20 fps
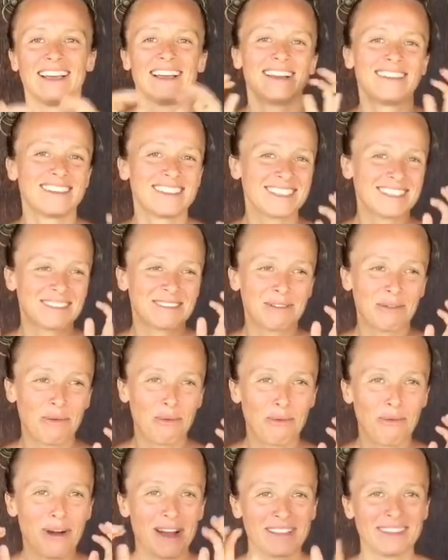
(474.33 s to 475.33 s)
And just
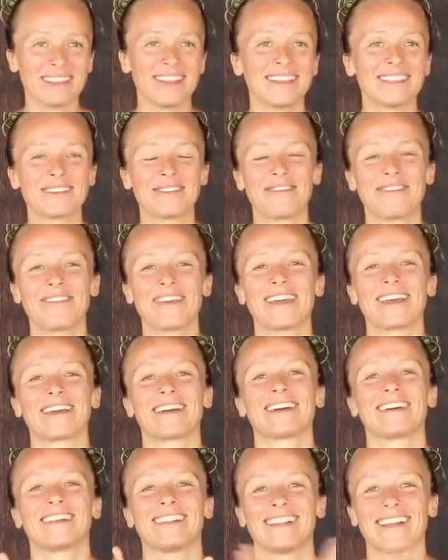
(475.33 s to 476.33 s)
one last
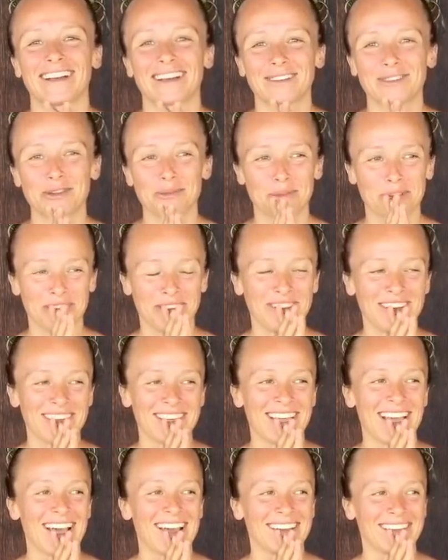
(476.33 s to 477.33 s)
thing, like a super
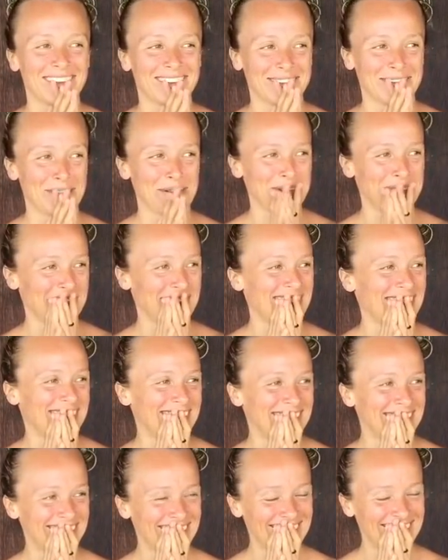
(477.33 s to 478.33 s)
funny anecdote,
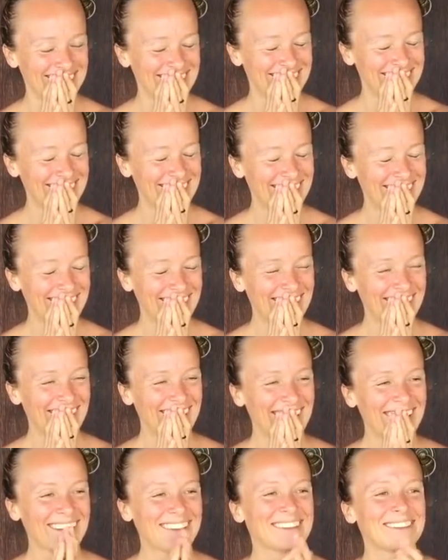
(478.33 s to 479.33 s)

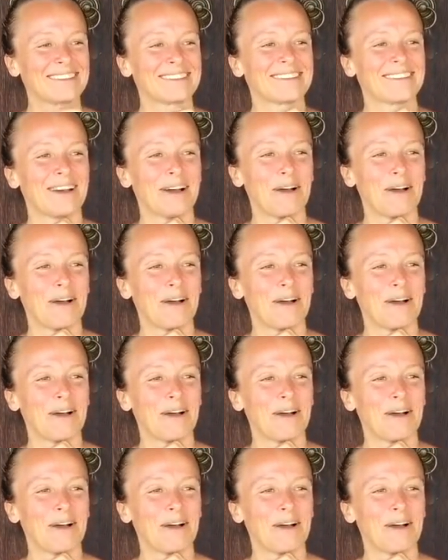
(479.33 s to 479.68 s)
because